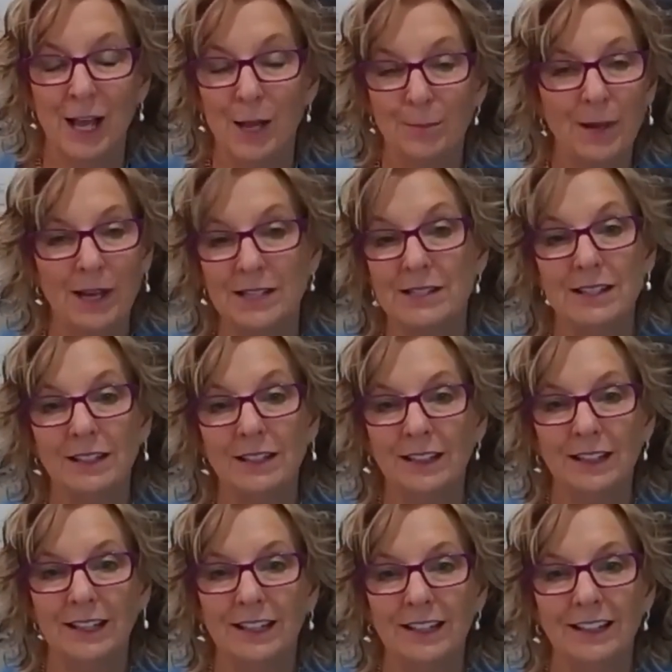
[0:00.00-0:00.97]

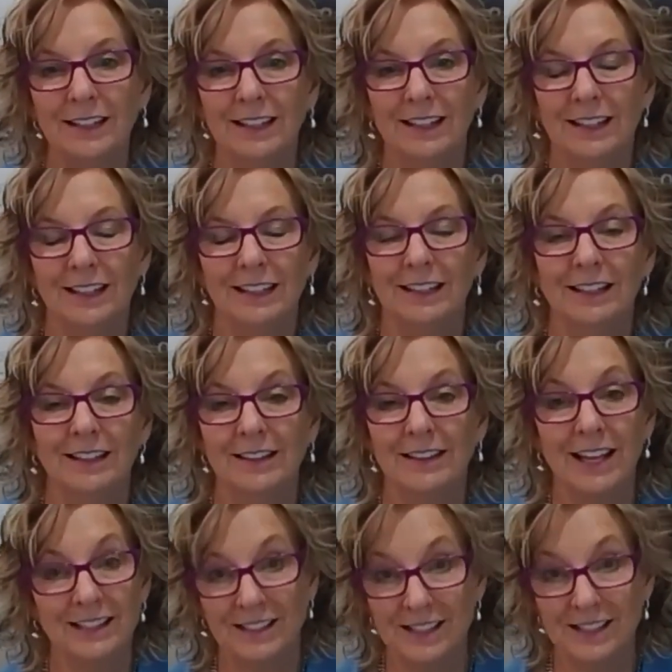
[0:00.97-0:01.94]
basically
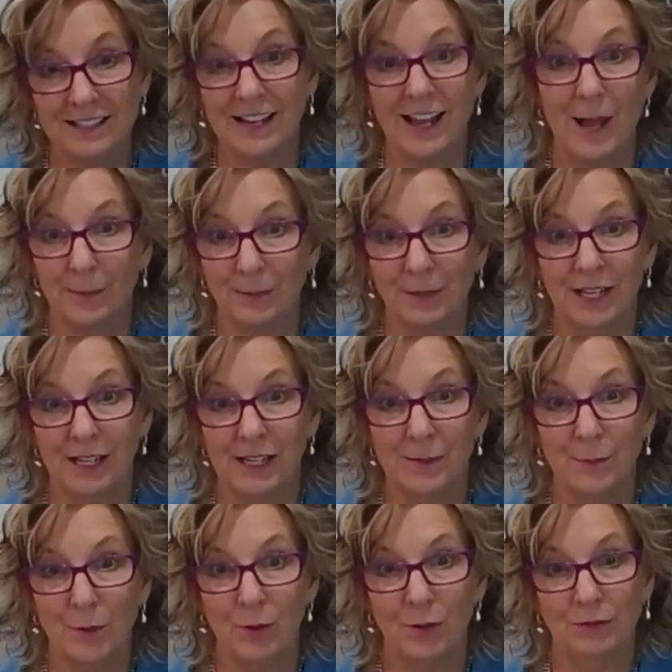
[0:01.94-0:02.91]
that doesn't happen
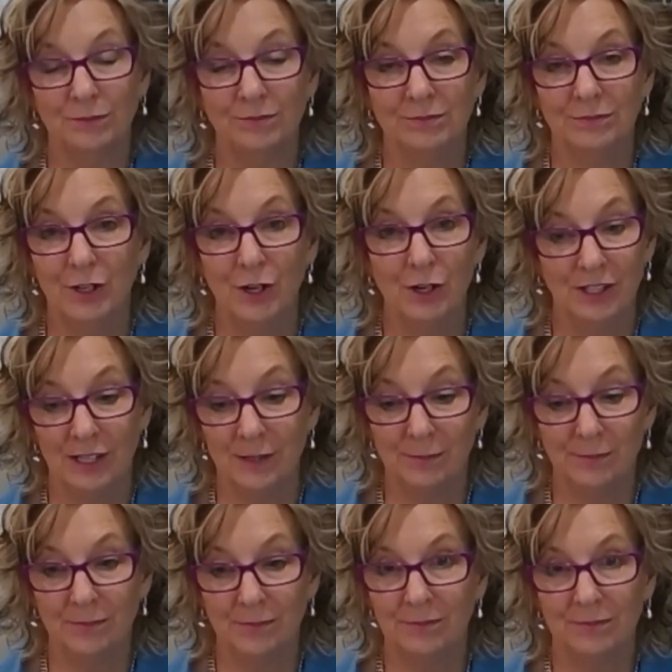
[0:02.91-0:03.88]
anymore, not
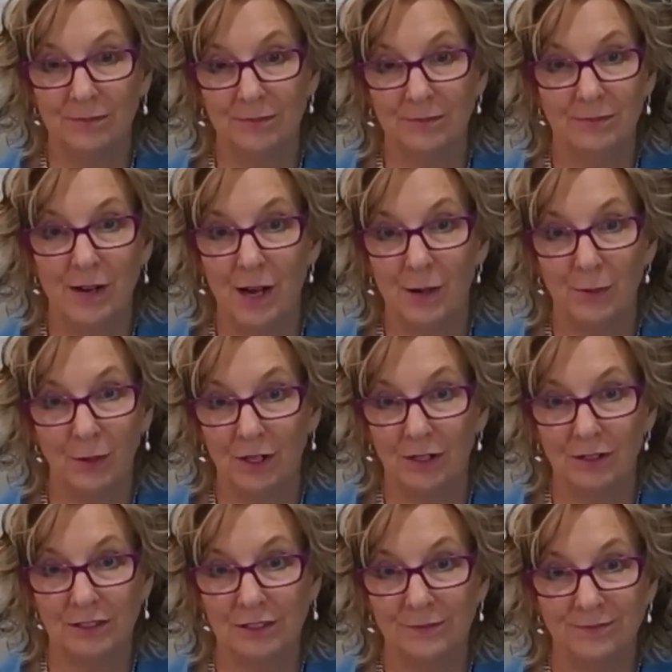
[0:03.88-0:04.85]
in my
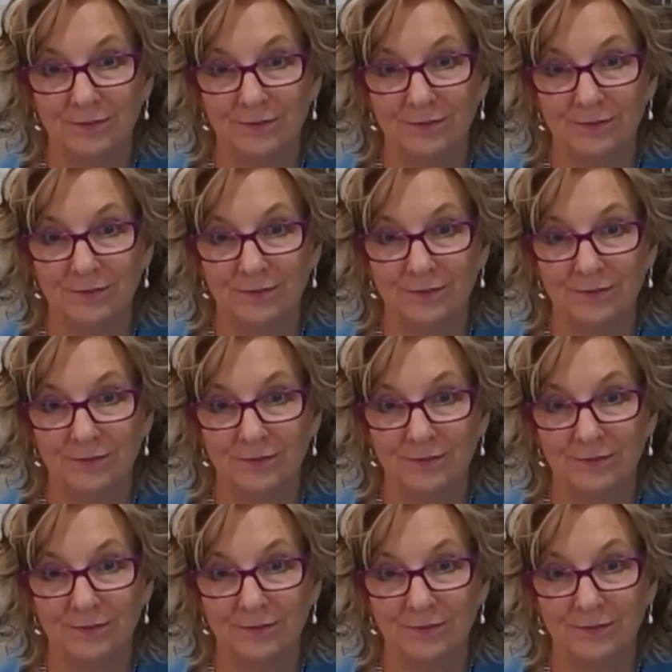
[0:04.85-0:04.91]
world.